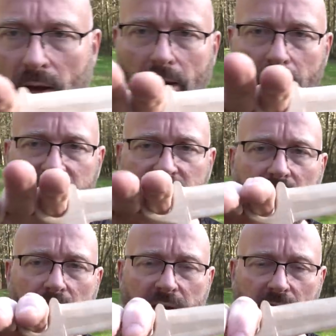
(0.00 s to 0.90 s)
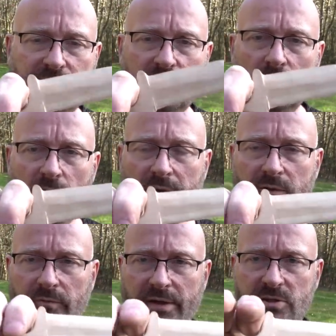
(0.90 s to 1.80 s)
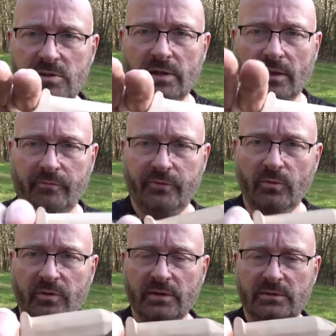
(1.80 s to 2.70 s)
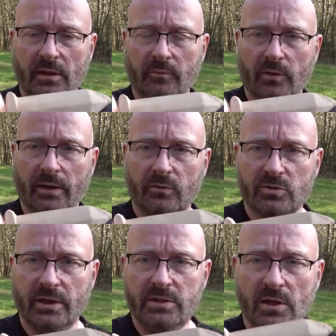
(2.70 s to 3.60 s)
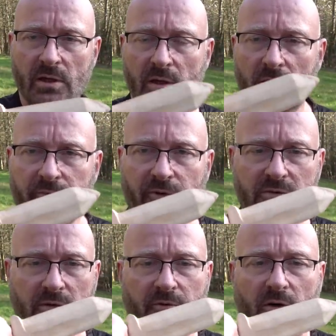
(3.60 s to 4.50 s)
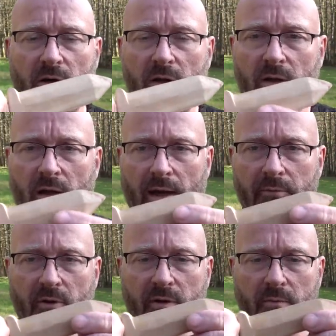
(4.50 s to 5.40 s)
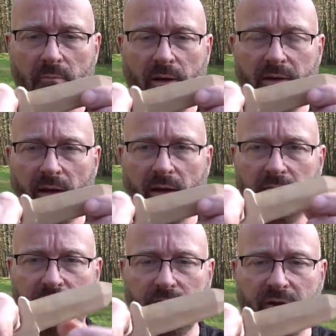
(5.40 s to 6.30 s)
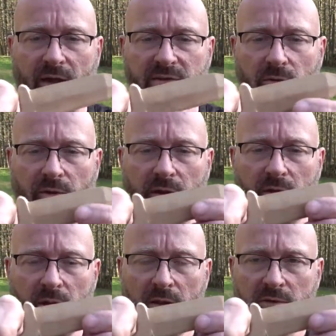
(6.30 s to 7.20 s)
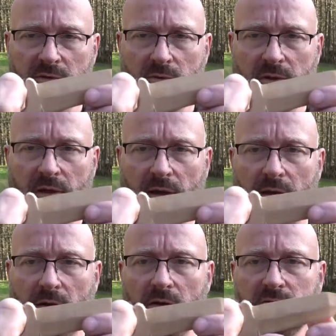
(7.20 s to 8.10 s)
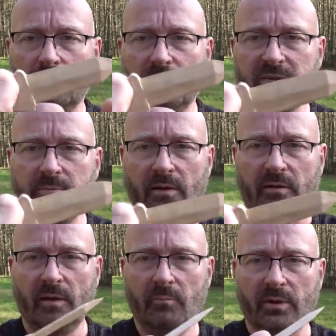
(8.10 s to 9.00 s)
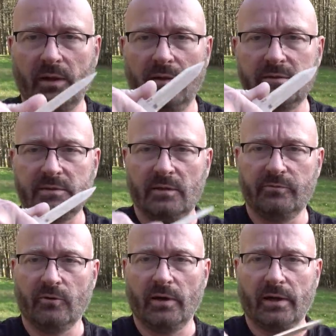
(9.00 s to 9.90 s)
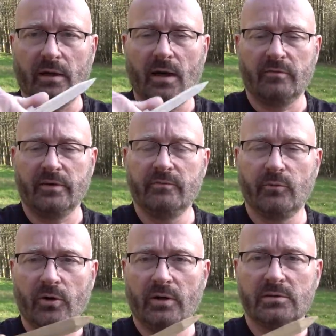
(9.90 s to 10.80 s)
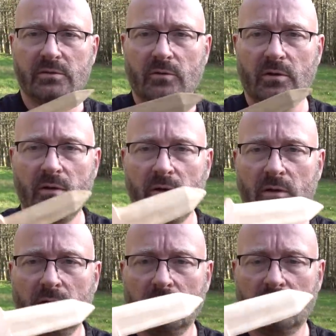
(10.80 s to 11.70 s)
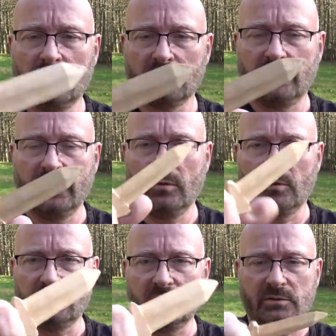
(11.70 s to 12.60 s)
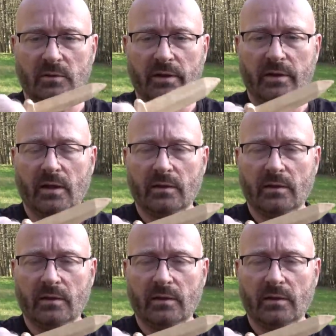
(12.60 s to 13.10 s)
I will still make a few more iterations, like a few things that I would like to change. Now, first of all, I want to like have a ricasso here so that I can also press my thumb against it for like carving work and so on, because right now this is a little